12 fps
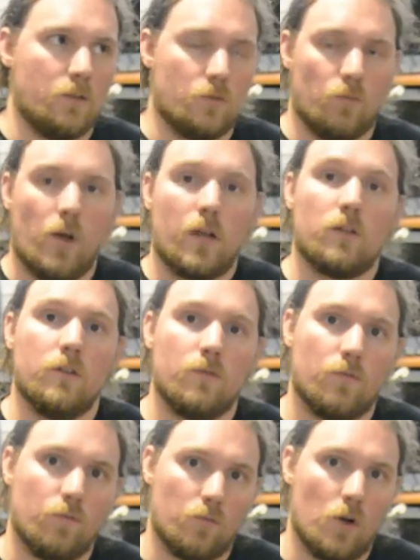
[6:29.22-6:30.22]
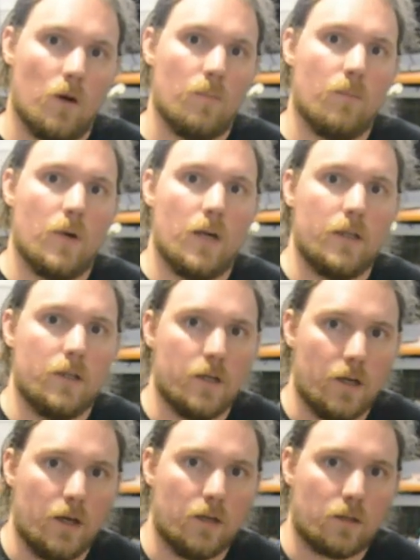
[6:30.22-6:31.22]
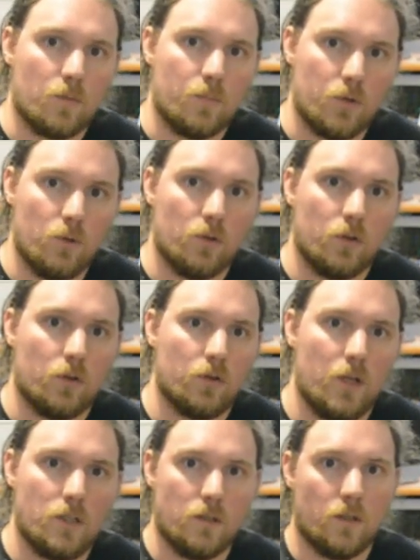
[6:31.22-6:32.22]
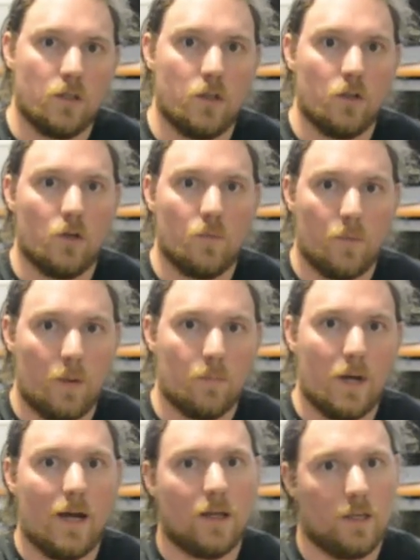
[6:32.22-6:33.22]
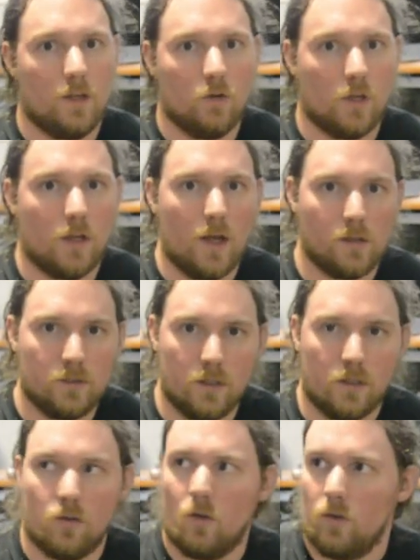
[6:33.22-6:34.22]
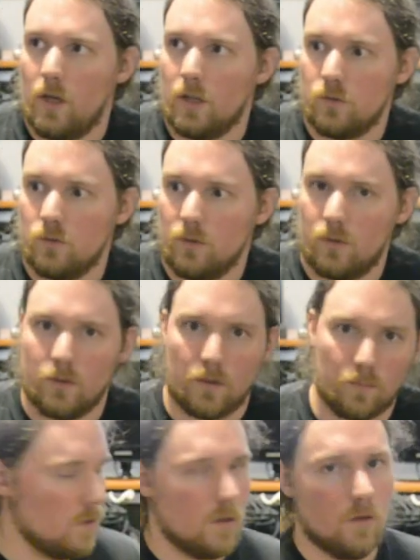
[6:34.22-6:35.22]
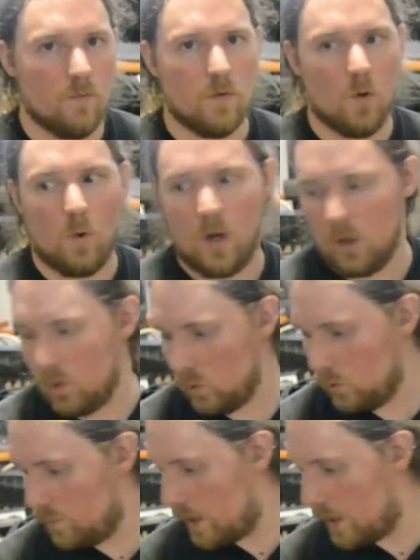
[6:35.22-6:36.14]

directly from my computer into the gear and back, interconnected and all that sort of thing. Farewell, old